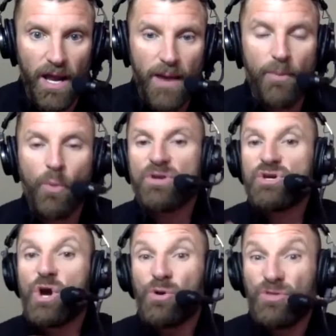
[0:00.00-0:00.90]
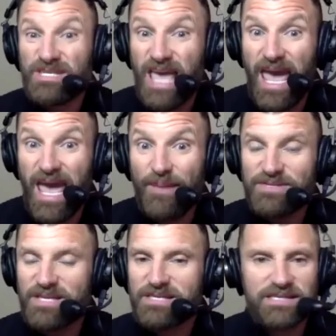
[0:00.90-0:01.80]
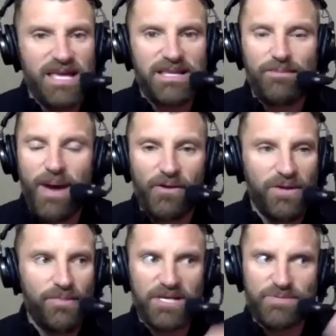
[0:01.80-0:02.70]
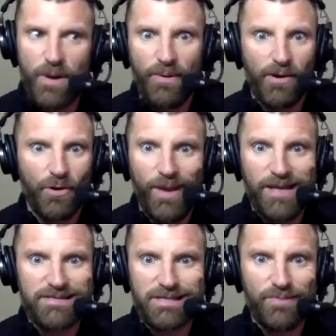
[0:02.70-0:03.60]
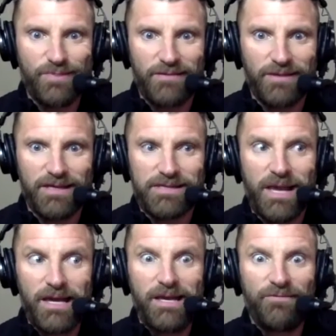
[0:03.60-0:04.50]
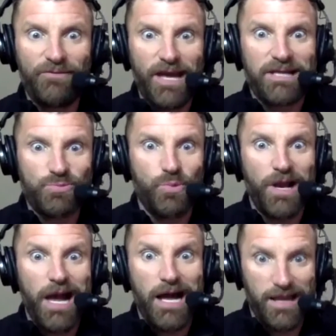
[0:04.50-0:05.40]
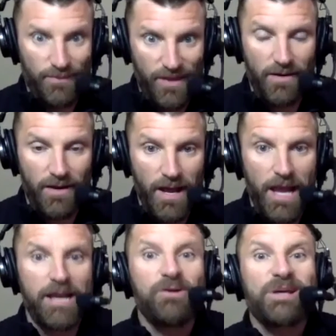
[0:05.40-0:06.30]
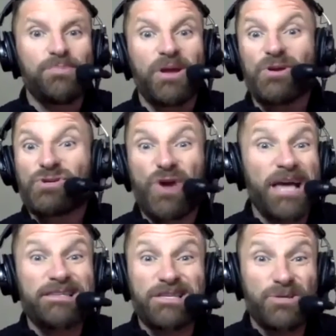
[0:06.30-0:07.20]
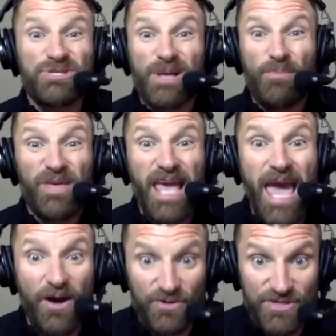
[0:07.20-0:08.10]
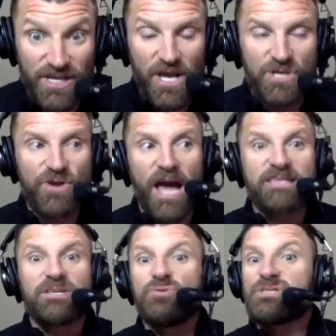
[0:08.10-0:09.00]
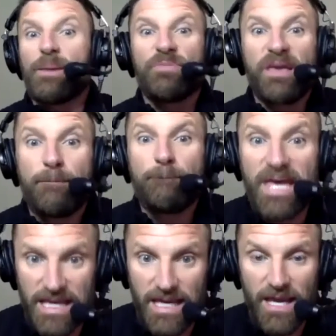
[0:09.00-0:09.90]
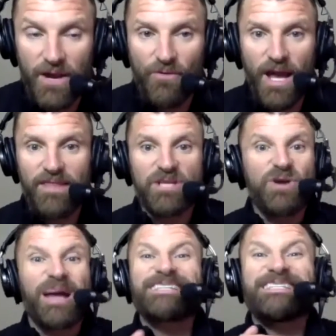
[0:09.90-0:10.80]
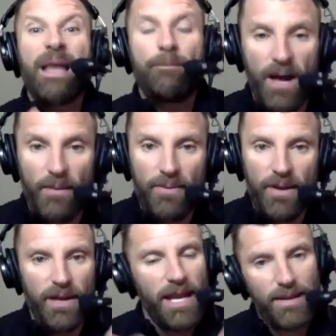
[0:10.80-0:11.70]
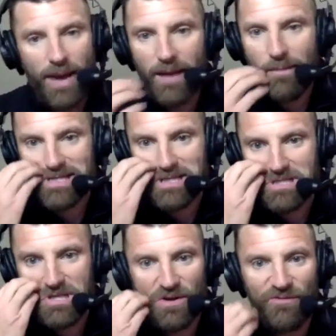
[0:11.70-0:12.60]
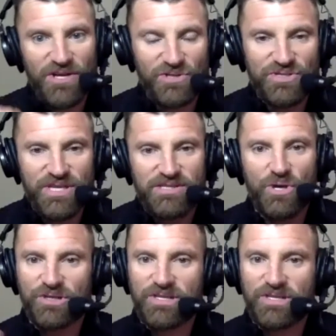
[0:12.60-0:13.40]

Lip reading: But when you go to these camps, it's just like the minor league baseball player who makes it to the big leagues. He forgets what got him there. And he goes up there and tries to do something else, tries to do something big, right? They try to step up. And my message to your officials is, look, the